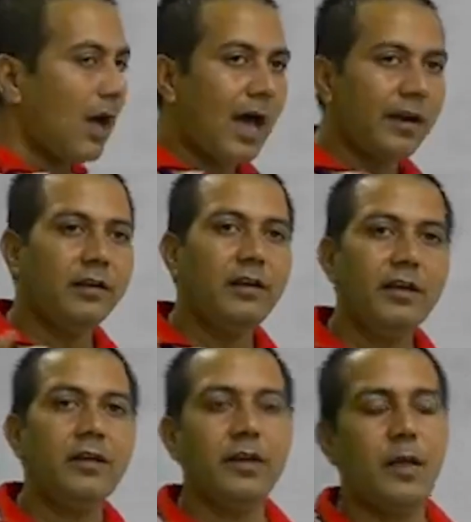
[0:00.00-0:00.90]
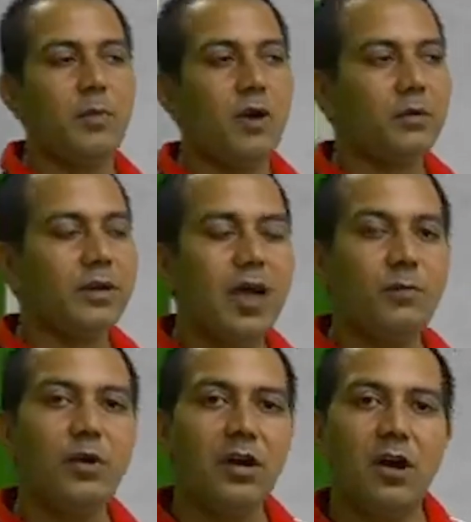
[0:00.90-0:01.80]
are clear about
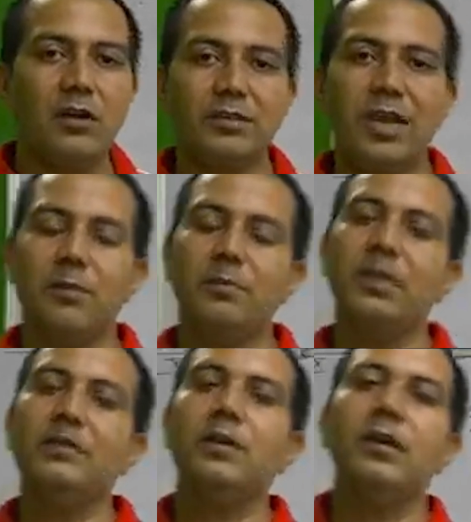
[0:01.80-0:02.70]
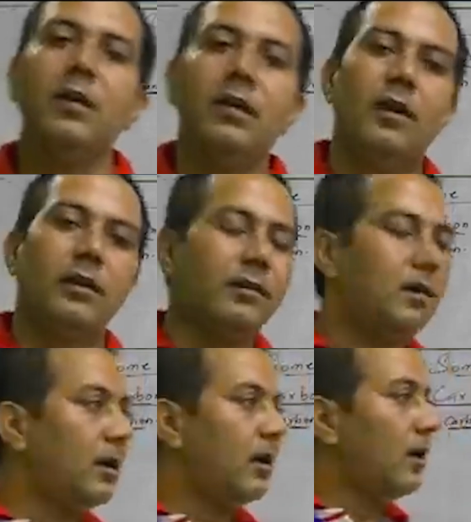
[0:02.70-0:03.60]
carbon dioxide means
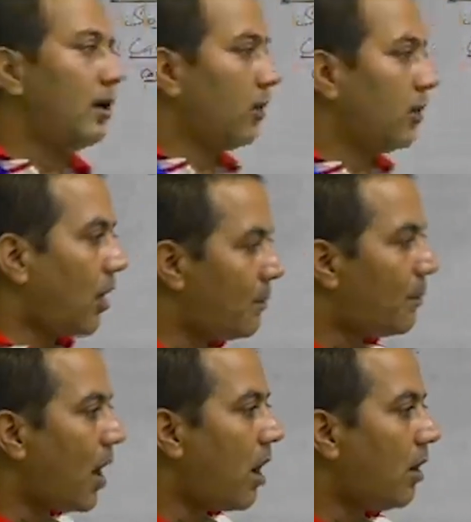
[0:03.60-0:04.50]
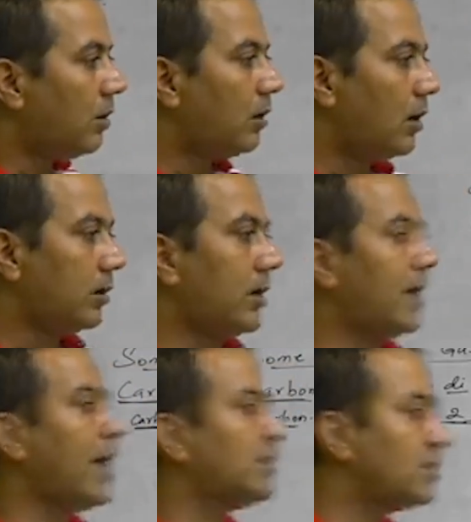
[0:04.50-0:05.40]
the compound or the
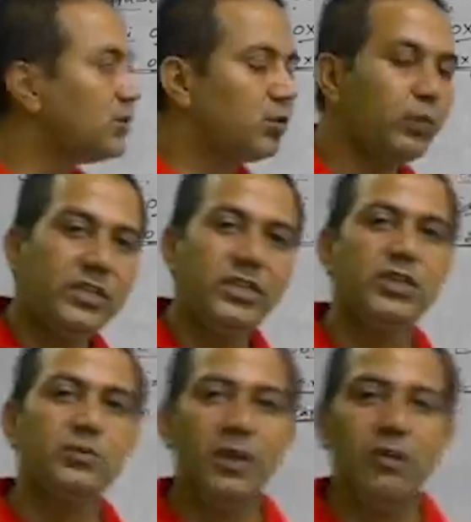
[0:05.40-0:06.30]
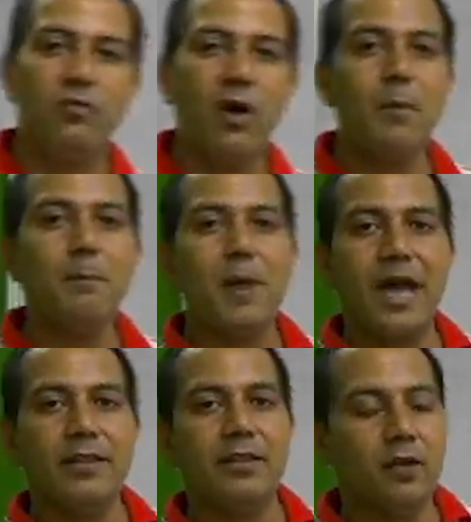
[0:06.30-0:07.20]
gases which is been formed
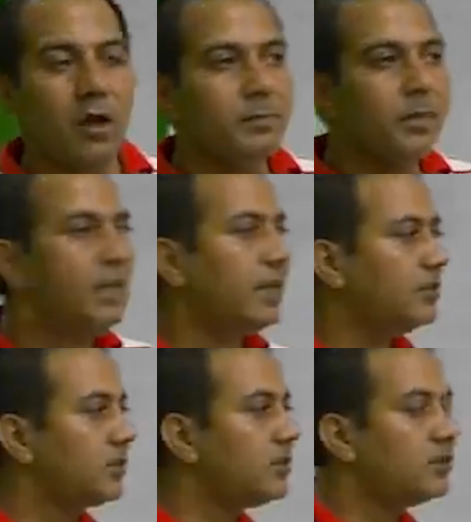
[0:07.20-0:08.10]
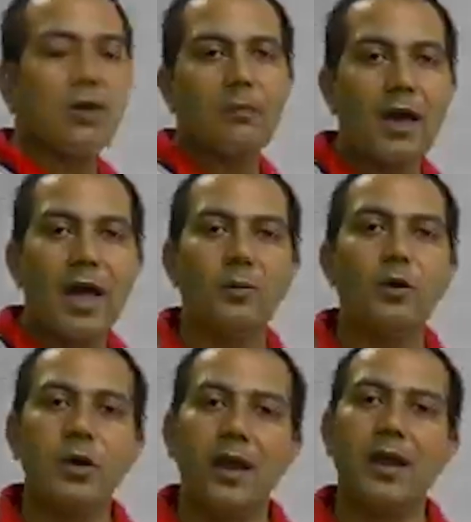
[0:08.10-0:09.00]
by the combinations of
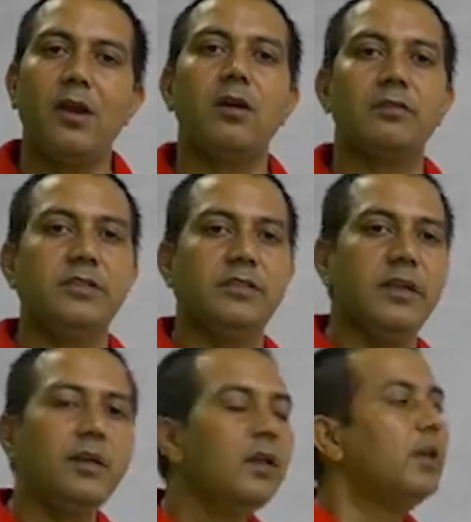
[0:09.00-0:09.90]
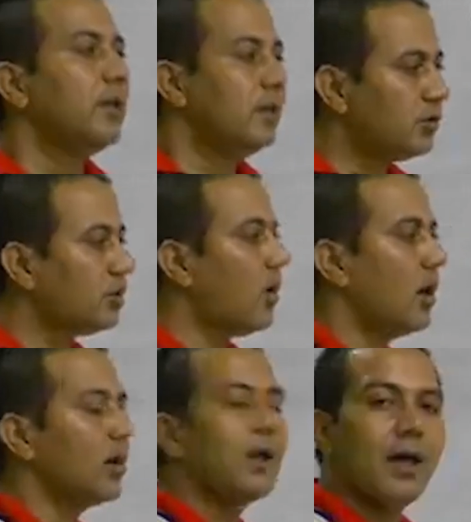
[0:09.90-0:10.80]
carbon and oxygen is
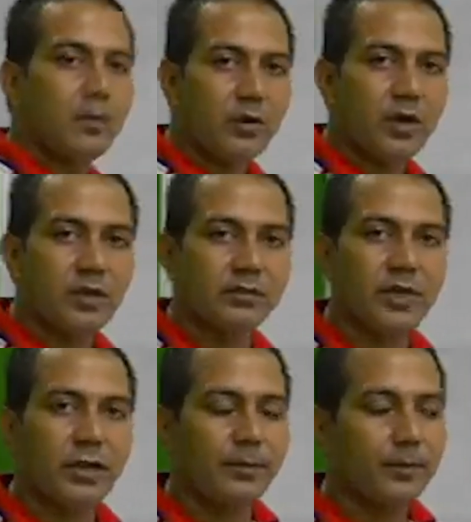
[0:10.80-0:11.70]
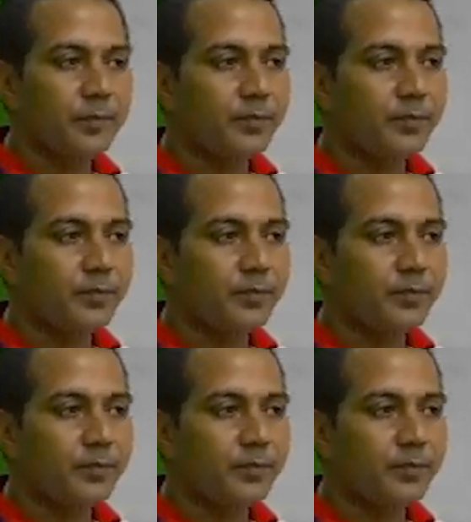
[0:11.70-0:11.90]
called carbon dioxide.